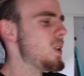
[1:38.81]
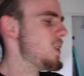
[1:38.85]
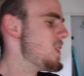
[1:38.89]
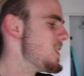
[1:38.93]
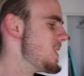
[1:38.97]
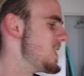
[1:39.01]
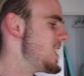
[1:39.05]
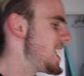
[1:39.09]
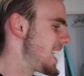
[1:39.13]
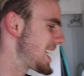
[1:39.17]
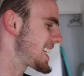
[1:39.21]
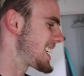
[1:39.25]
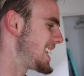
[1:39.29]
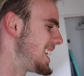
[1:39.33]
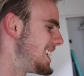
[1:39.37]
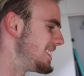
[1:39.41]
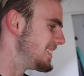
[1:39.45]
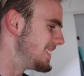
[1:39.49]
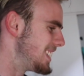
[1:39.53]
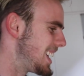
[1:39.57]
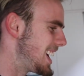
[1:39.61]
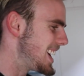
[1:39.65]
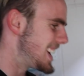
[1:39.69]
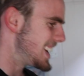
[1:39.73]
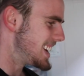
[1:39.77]
Oh, I
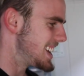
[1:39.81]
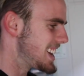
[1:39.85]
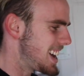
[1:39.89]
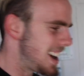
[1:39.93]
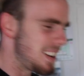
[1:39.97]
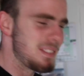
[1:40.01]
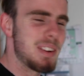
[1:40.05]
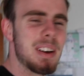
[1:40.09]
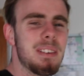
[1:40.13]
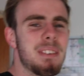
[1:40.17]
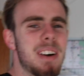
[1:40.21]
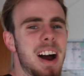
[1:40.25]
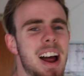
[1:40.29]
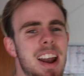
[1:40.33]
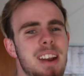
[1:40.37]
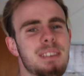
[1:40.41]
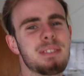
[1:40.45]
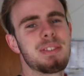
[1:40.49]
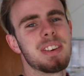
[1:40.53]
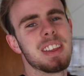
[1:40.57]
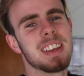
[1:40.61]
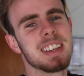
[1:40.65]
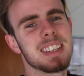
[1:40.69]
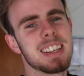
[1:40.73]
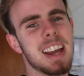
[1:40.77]
can't wait. I've been waiting
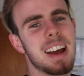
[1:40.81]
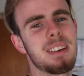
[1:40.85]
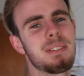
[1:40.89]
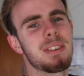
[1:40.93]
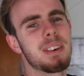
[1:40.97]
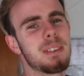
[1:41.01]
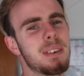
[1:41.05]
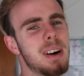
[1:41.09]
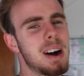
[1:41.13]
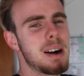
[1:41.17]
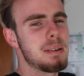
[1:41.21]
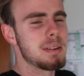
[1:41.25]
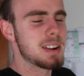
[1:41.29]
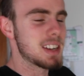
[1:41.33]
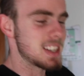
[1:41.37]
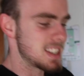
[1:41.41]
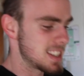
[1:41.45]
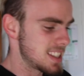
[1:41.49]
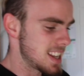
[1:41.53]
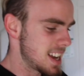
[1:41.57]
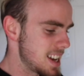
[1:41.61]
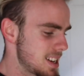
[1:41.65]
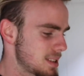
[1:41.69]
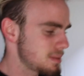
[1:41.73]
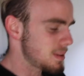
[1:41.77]
for this day for a while
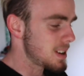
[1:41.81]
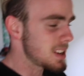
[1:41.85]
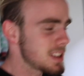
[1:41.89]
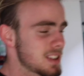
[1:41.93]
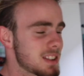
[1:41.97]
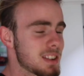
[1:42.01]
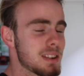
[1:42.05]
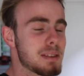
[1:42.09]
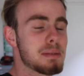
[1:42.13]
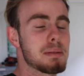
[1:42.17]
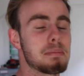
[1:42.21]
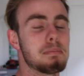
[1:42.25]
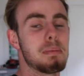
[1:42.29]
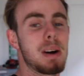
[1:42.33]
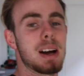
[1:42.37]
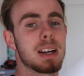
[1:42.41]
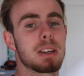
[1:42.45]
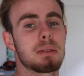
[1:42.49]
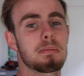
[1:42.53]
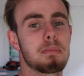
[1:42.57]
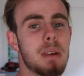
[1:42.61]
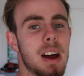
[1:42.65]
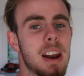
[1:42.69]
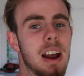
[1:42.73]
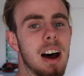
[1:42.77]
because these ones look
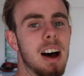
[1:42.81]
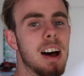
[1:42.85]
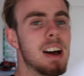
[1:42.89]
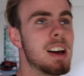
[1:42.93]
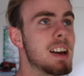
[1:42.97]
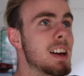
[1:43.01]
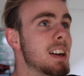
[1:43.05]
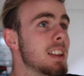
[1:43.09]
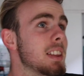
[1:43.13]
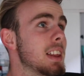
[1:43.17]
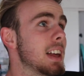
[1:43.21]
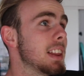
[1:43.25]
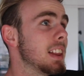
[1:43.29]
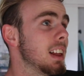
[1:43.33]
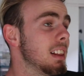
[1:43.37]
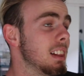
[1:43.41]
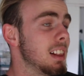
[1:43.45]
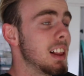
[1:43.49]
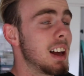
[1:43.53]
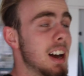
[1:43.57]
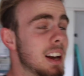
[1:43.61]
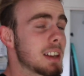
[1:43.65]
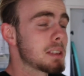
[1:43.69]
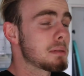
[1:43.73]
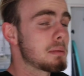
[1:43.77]
much better than the
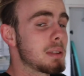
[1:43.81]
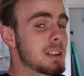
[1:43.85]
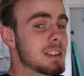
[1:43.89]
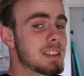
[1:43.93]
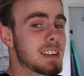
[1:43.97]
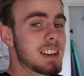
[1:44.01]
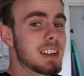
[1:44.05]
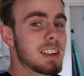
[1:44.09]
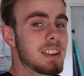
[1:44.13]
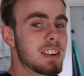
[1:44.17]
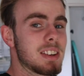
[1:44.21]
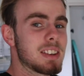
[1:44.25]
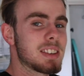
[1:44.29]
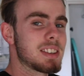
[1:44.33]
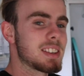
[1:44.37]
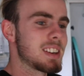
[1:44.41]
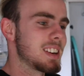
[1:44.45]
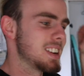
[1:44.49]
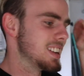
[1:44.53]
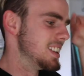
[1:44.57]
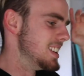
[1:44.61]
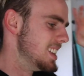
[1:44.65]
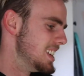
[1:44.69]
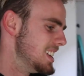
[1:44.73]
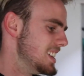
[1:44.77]
last ones I got.
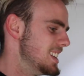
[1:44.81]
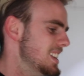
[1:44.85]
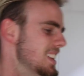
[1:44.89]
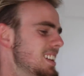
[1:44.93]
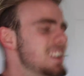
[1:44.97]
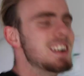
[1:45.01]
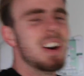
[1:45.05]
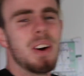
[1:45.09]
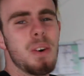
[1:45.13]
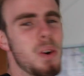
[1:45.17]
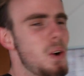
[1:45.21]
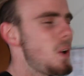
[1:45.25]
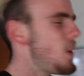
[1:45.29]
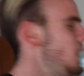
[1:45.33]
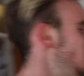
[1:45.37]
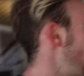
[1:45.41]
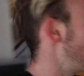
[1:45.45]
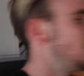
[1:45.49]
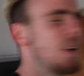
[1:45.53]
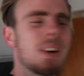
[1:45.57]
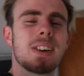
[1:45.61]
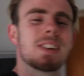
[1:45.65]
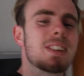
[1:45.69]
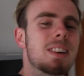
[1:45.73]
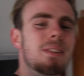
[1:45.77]
So, woo,
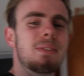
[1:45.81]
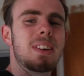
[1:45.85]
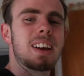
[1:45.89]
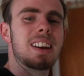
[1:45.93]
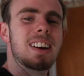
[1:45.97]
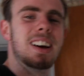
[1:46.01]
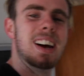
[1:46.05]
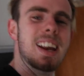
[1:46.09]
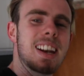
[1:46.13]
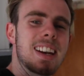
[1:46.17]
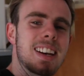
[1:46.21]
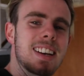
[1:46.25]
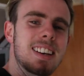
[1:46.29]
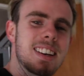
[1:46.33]
should be good.